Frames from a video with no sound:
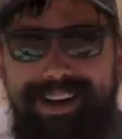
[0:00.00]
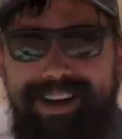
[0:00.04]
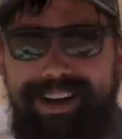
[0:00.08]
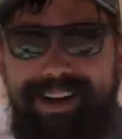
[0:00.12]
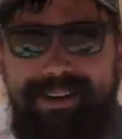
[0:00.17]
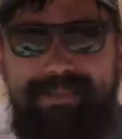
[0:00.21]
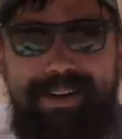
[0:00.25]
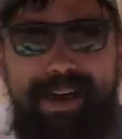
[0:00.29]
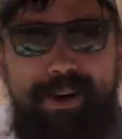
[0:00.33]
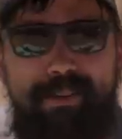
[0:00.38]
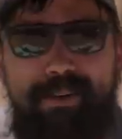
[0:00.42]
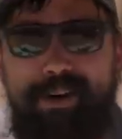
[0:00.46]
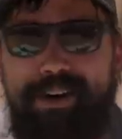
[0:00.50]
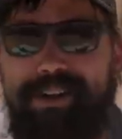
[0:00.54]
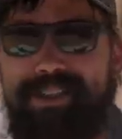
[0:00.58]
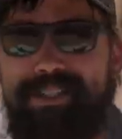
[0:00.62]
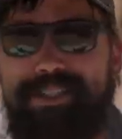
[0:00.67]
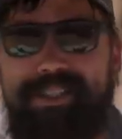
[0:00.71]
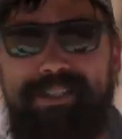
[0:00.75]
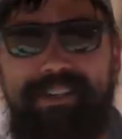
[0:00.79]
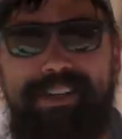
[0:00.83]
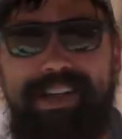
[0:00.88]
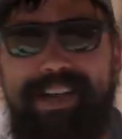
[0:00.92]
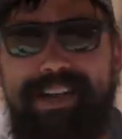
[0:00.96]
That
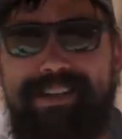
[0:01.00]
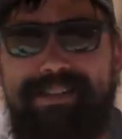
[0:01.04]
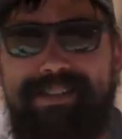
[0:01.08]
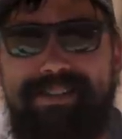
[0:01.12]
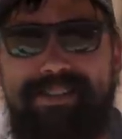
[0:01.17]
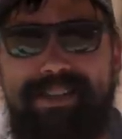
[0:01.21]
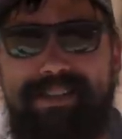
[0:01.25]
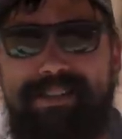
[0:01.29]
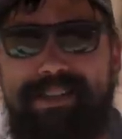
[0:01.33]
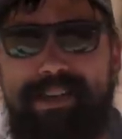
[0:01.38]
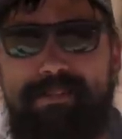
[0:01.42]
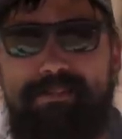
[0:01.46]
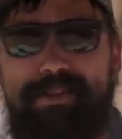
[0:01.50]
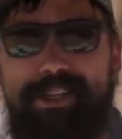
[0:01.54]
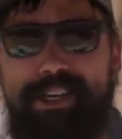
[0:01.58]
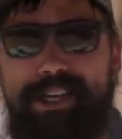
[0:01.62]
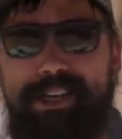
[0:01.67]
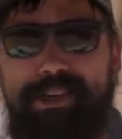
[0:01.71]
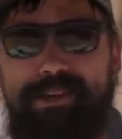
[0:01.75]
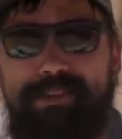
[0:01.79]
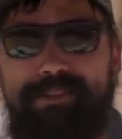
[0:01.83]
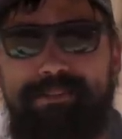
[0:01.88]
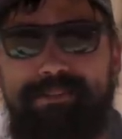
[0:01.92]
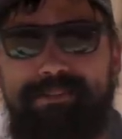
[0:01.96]
works too, guys. It's just up to
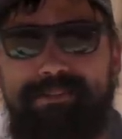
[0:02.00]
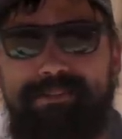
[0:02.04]
you.